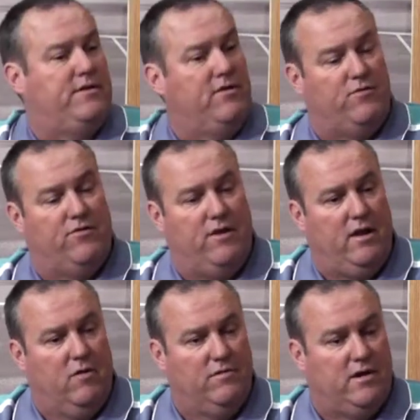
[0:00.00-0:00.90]

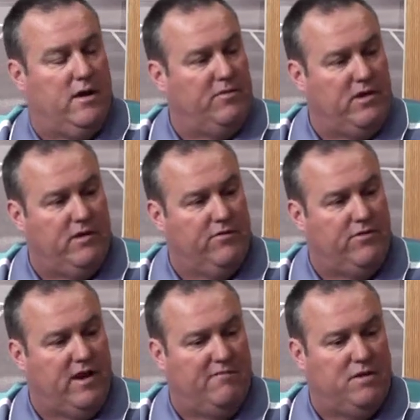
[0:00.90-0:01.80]
interesting over the couple of years
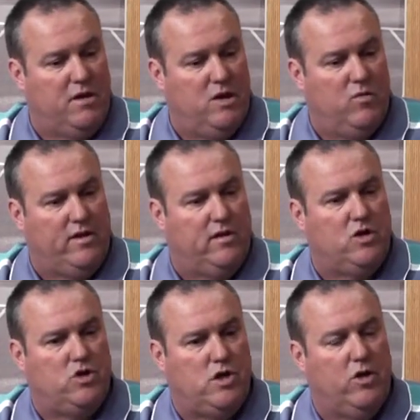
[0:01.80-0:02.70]
that I've been doing these
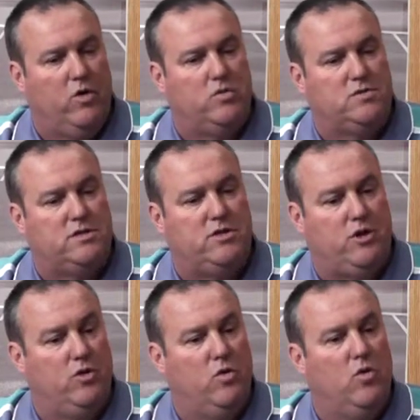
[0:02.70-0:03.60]
shows,
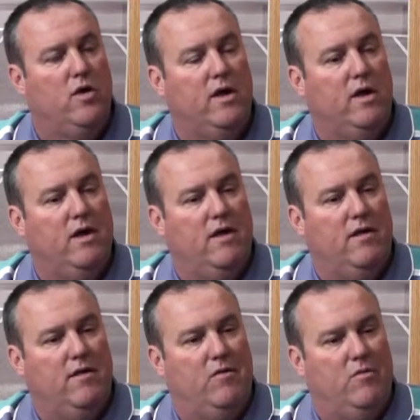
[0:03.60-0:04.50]
too,
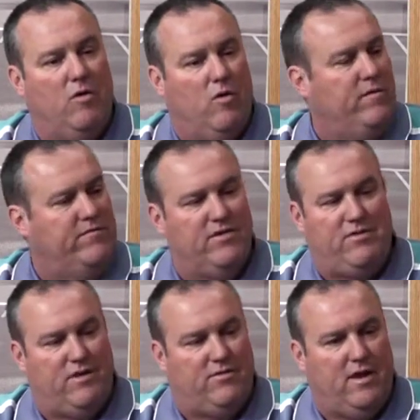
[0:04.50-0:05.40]
with all of the
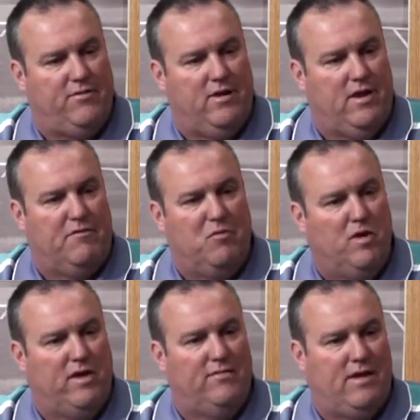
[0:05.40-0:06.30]
success that
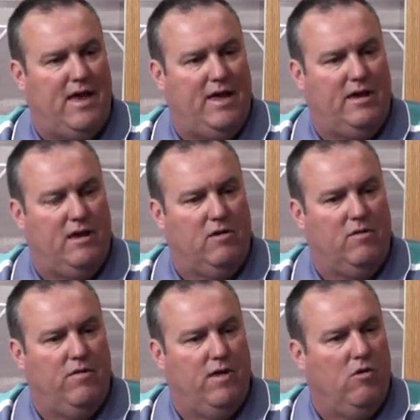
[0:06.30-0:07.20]
everyone has had
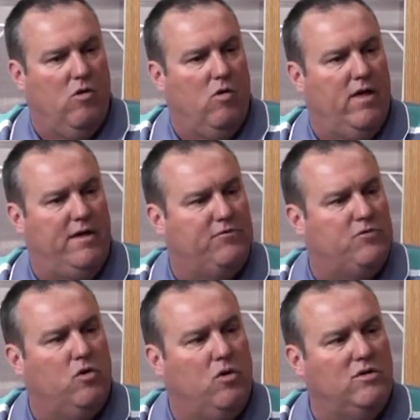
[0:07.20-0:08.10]
here, they all have
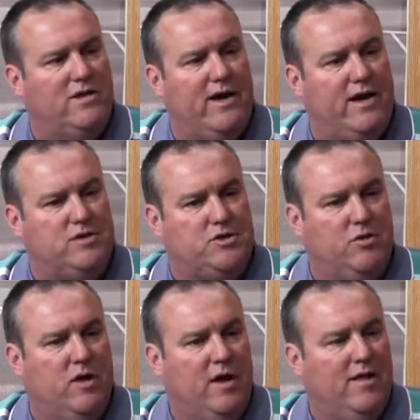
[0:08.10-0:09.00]
strong ties
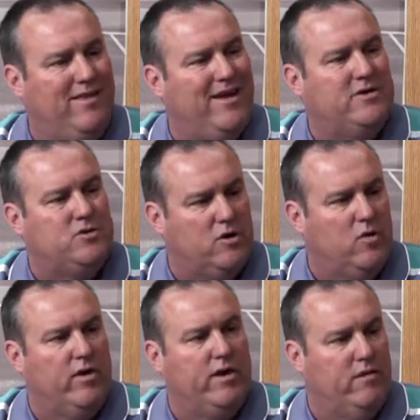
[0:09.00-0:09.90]
to the
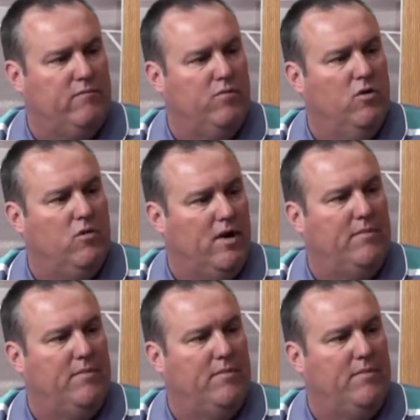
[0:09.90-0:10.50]
extracurricular program